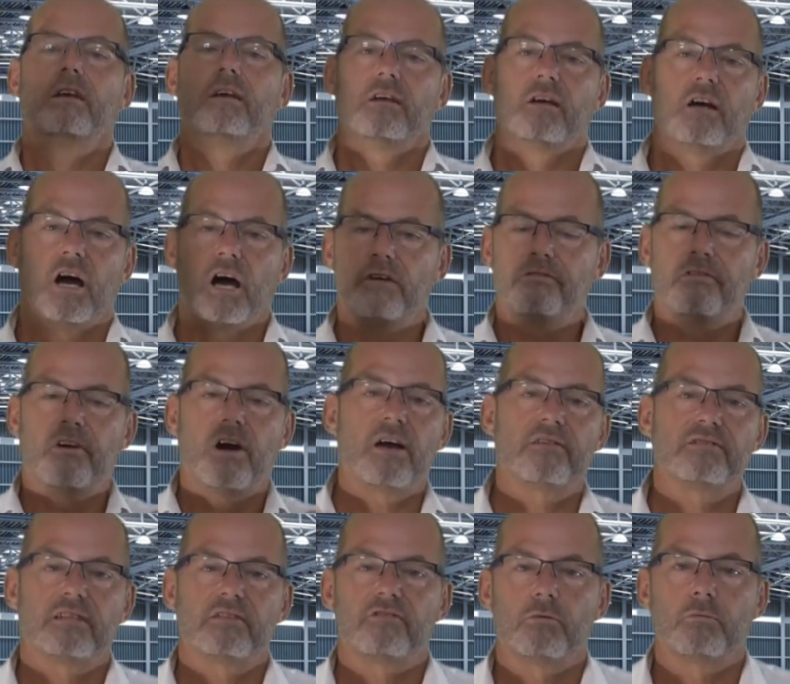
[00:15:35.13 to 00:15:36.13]
high
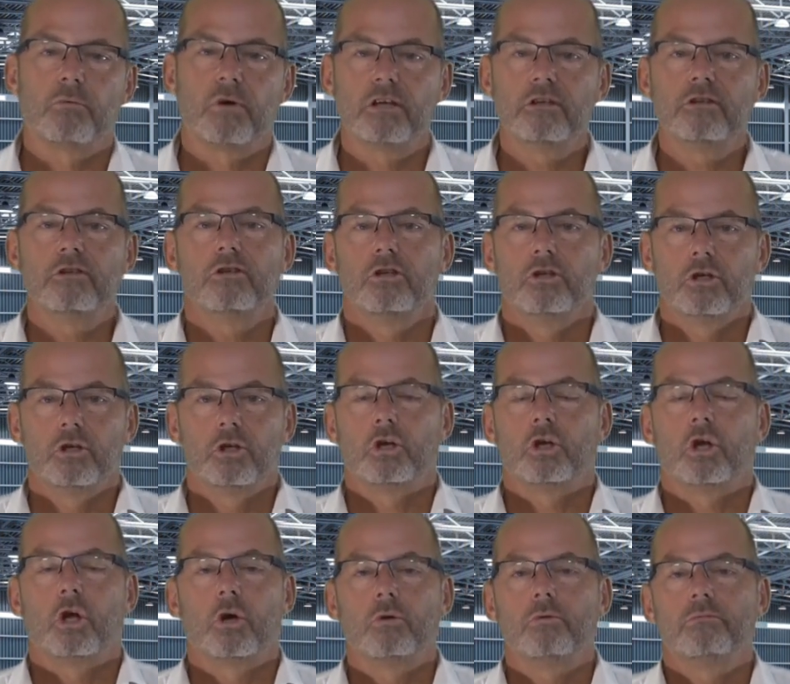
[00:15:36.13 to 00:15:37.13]
fives everyone, you
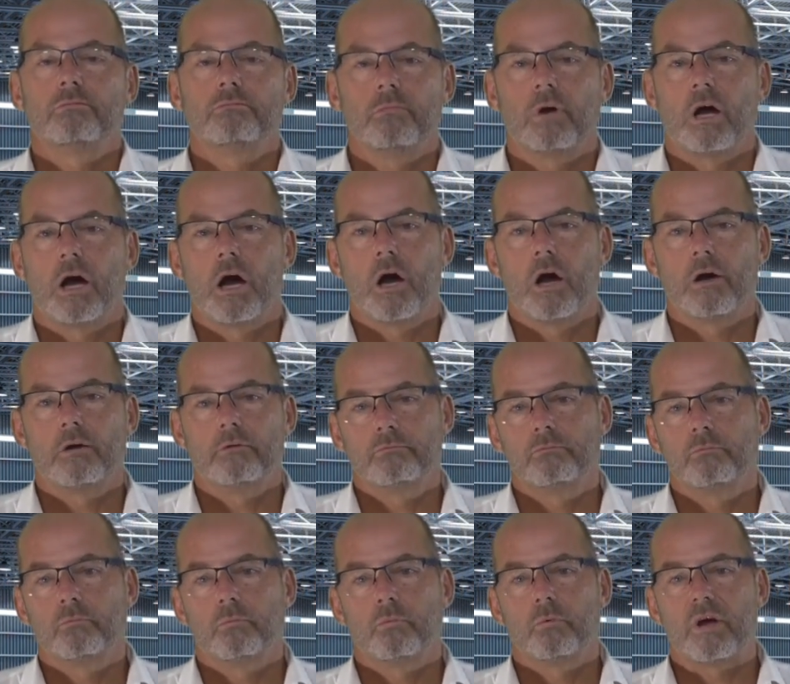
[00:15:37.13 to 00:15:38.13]
know,
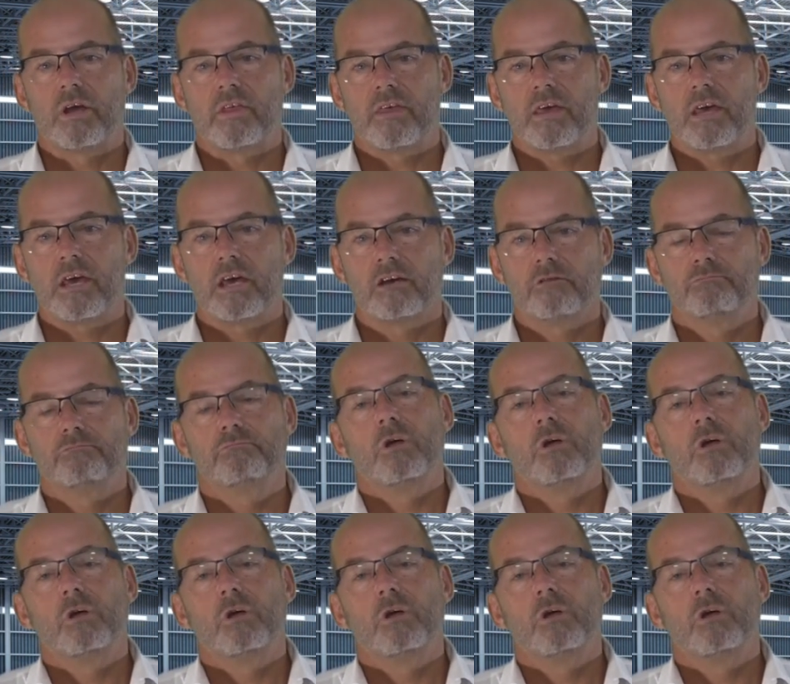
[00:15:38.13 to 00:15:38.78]
we're there.